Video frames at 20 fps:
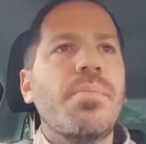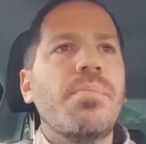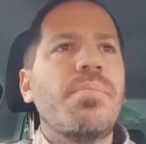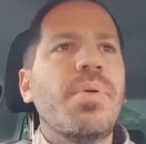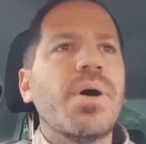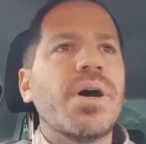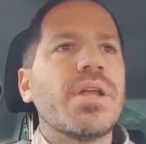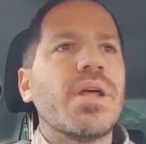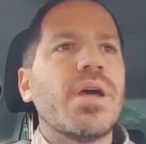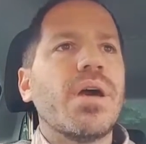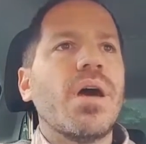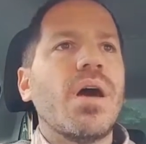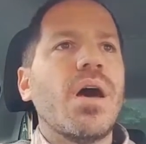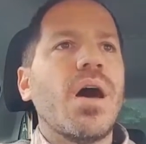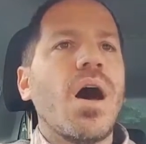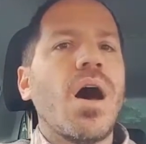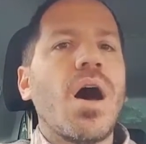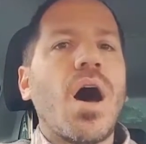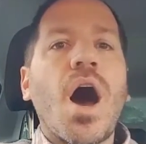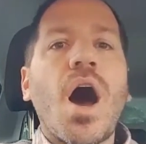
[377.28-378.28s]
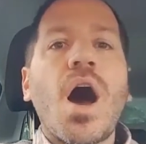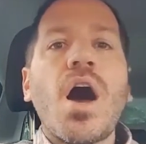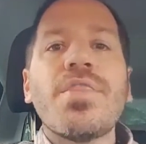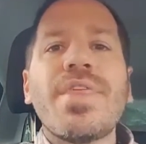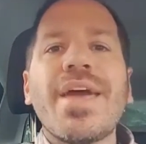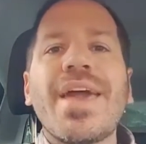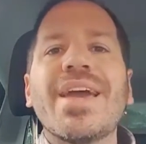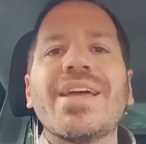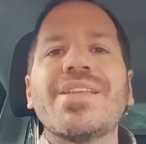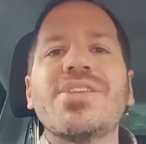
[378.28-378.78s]
but are
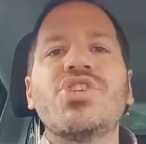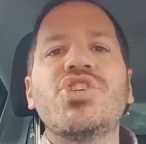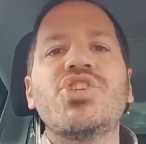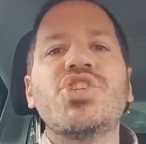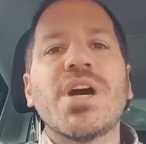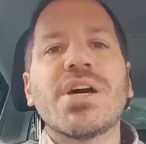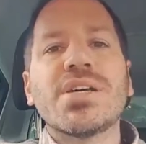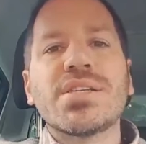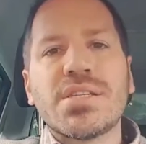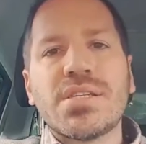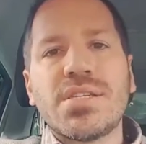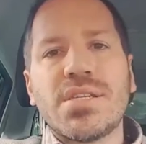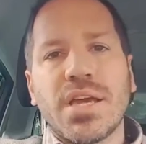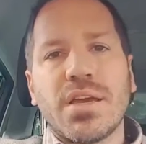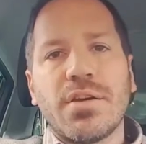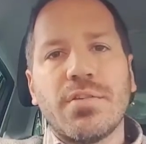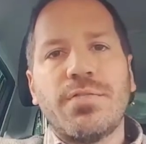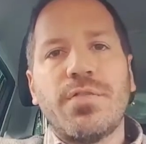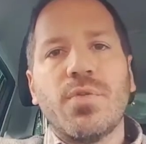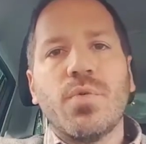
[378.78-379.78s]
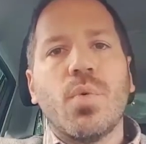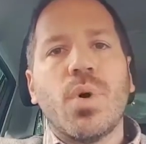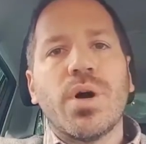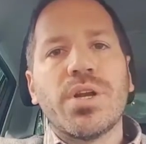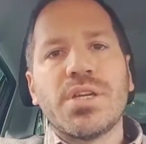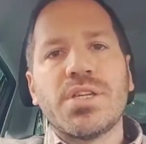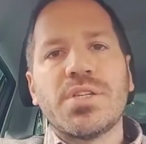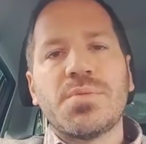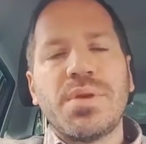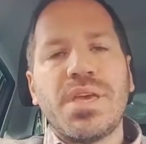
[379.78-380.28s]
they adjusting for
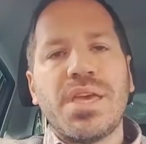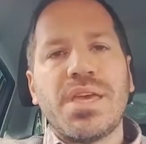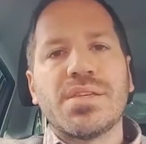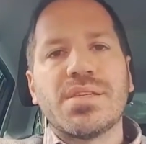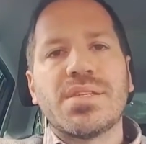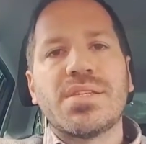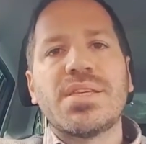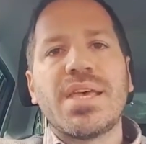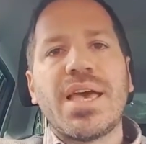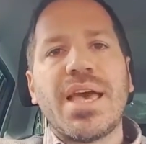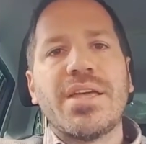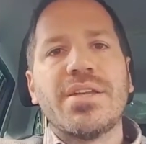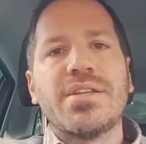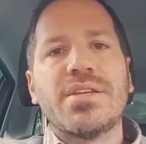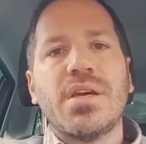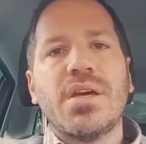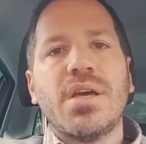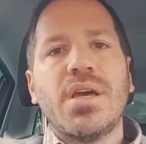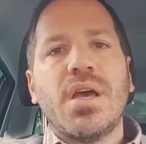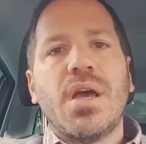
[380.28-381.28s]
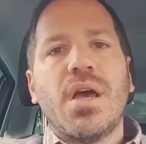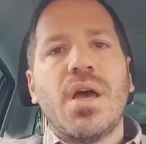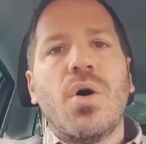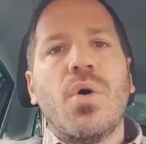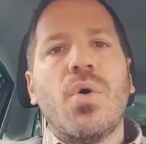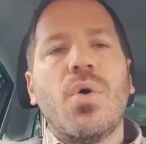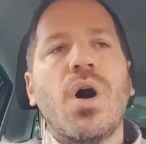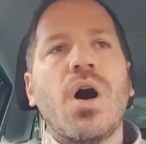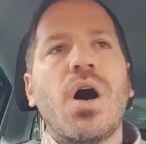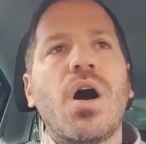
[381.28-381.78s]
what is being said?
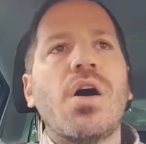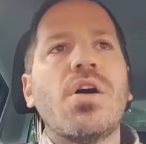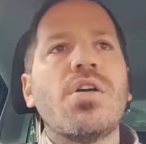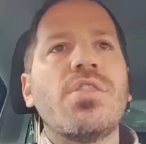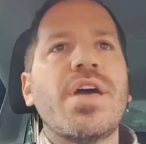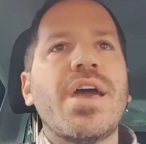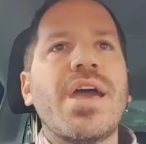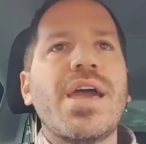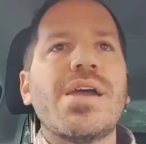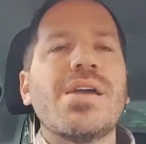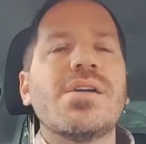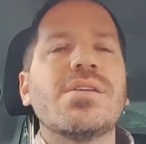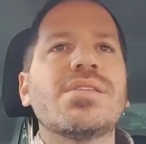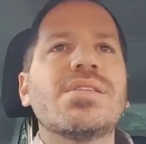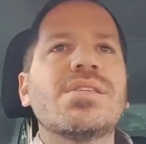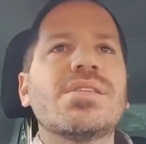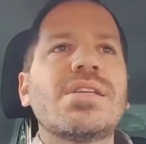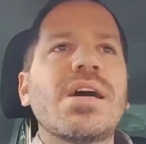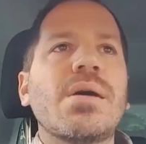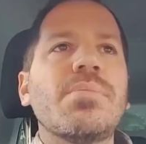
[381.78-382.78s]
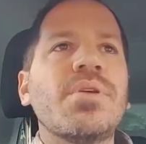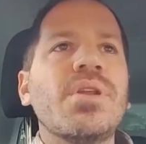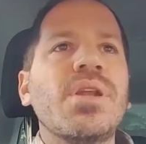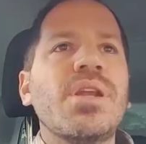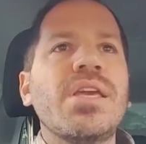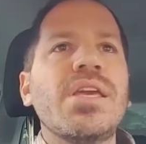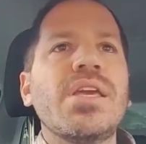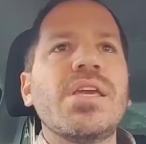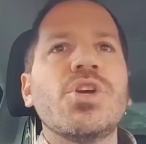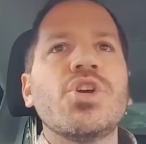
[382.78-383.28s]
Or are they
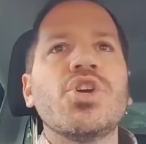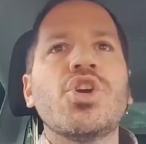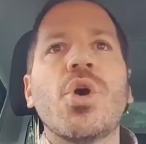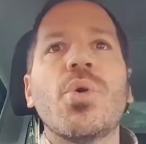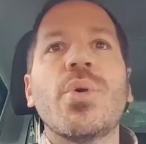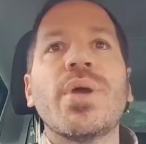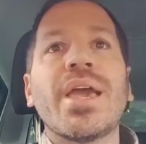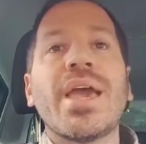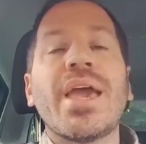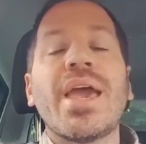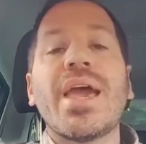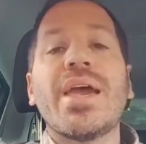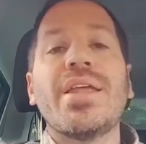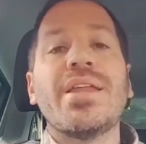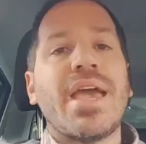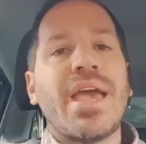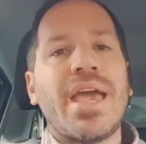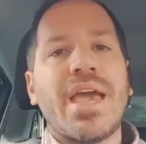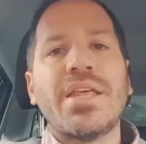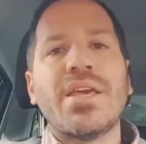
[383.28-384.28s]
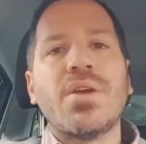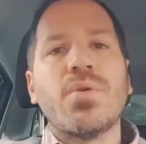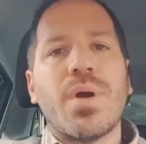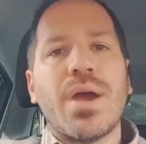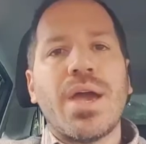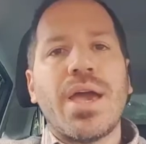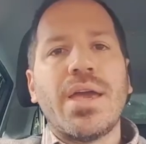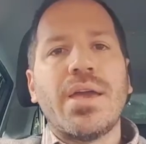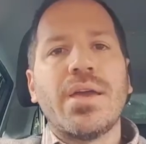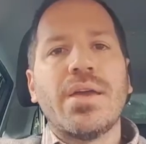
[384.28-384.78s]
stubbornly going ahead
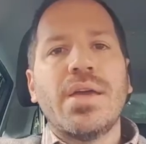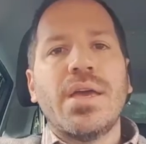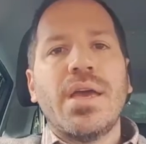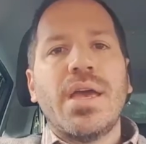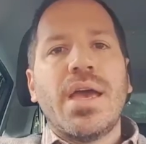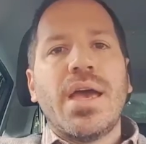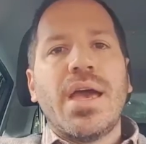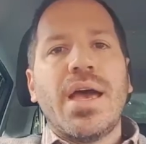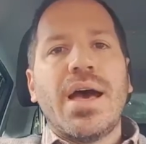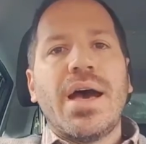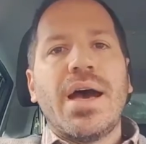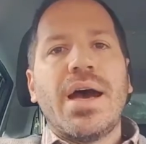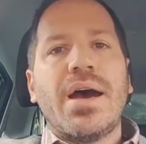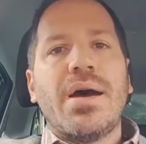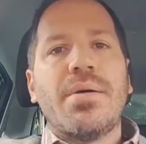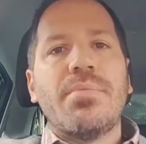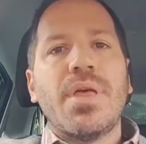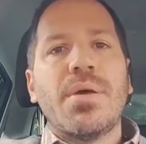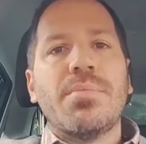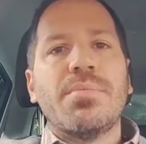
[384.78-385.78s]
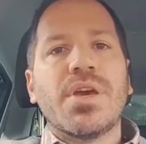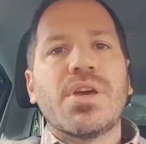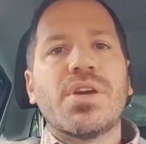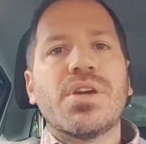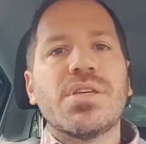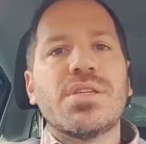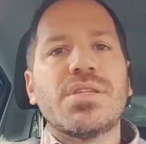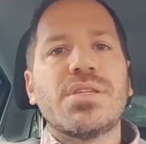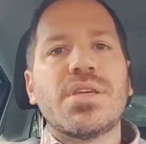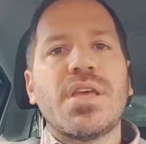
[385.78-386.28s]
anyway?
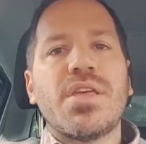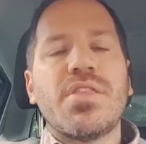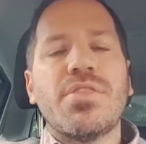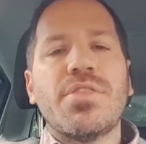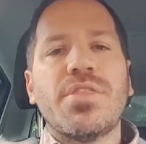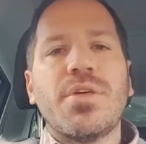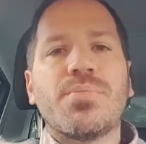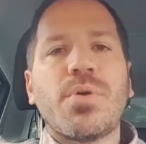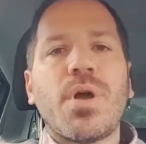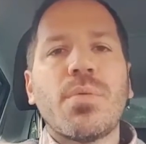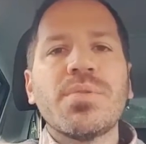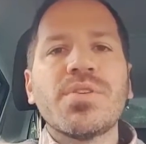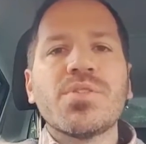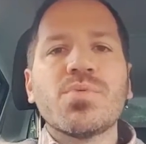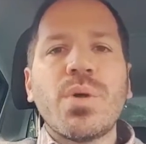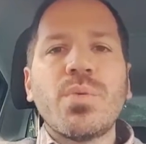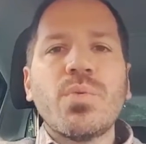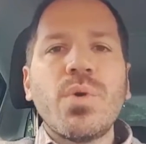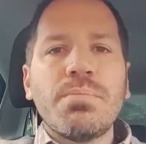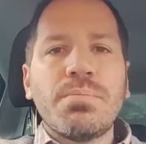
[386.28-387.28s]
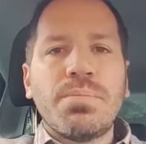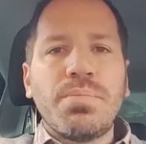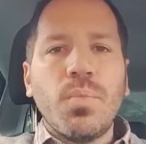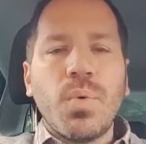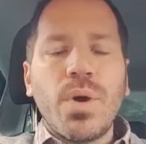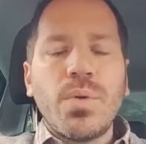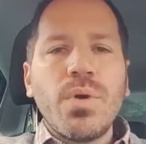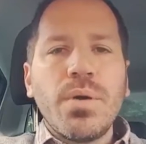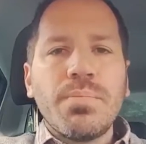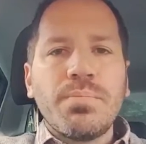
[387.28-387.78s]
Because the problem is when
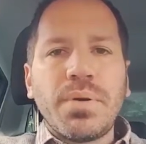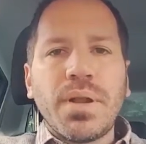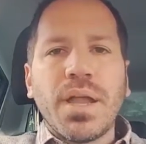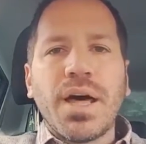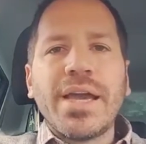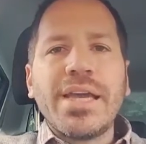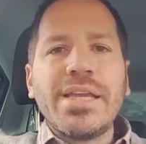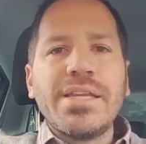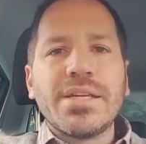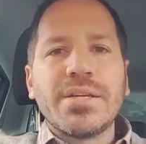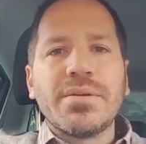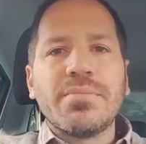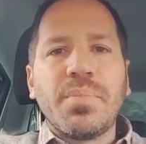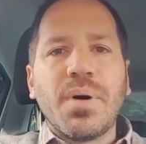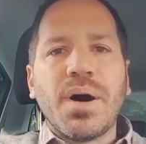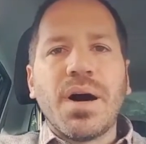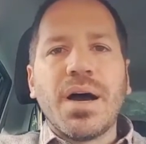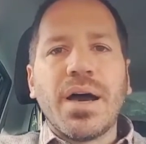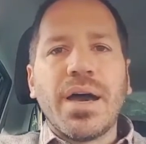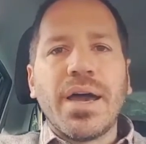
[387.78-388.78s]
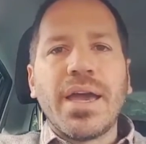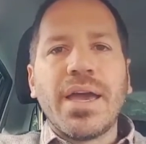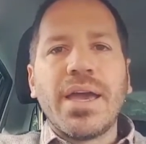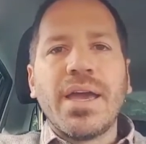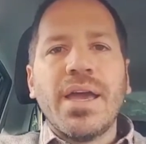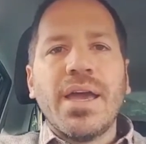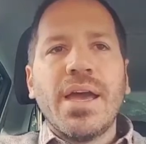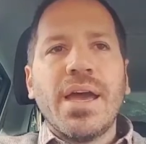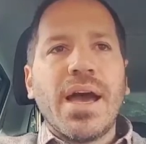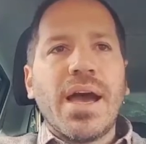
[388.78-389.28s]
we're blinded by
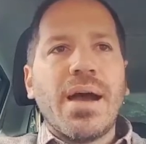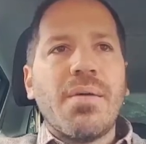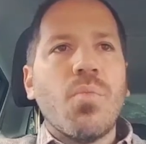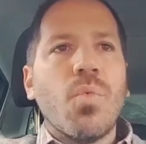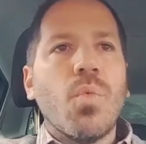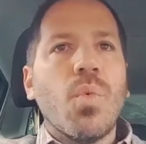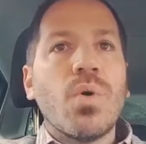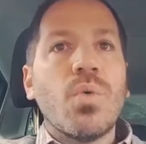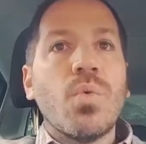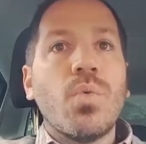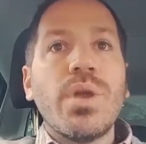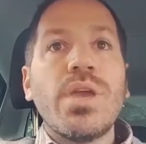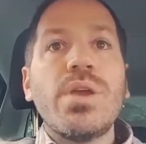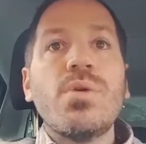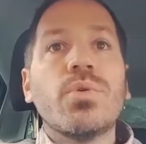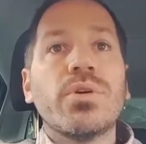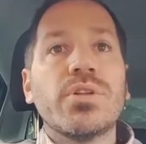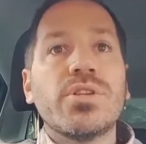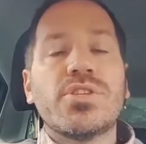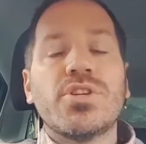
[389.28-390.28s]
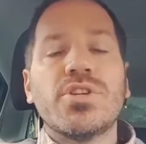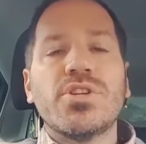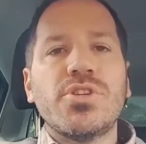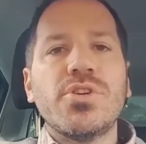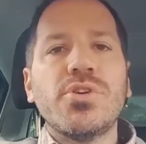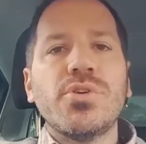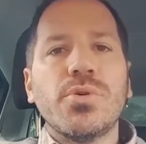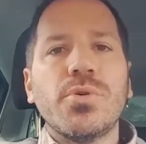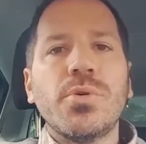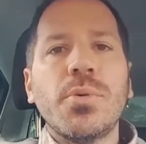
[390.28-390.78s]
what we want to
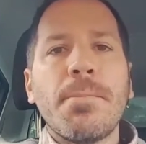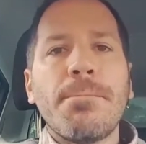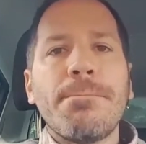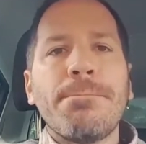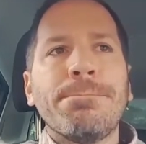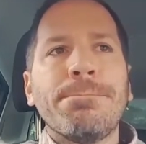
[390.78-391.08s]
do,